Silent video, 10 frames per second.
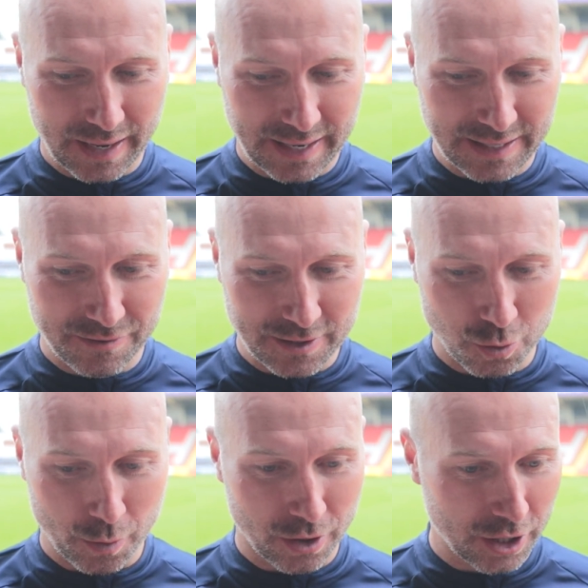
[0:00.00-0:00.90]
And if that's
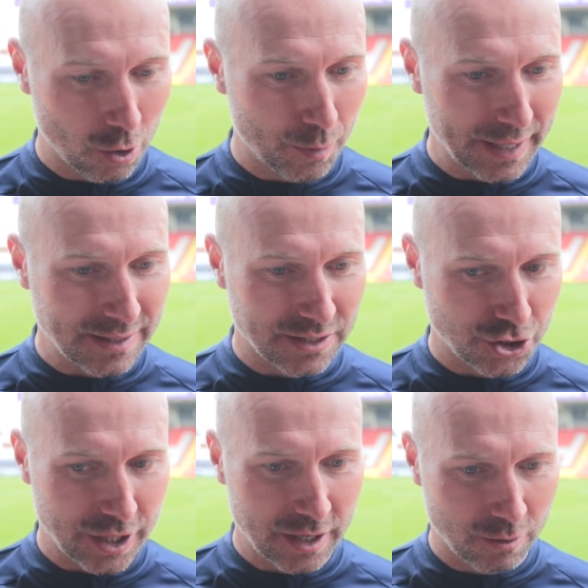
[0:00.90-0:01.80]
what we're going to go up against
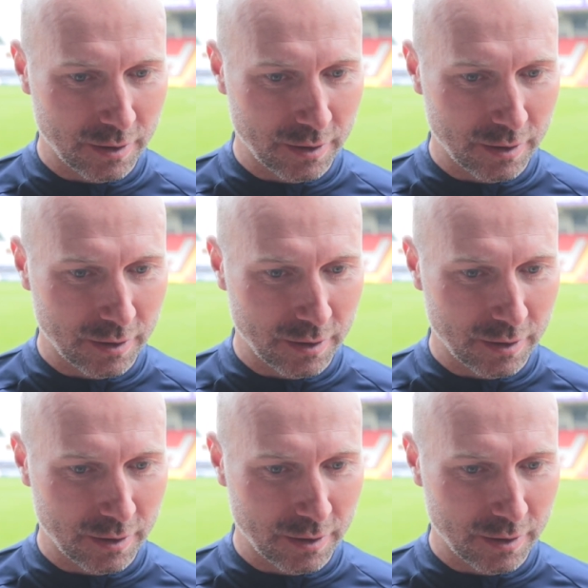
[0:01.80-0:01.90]
this year,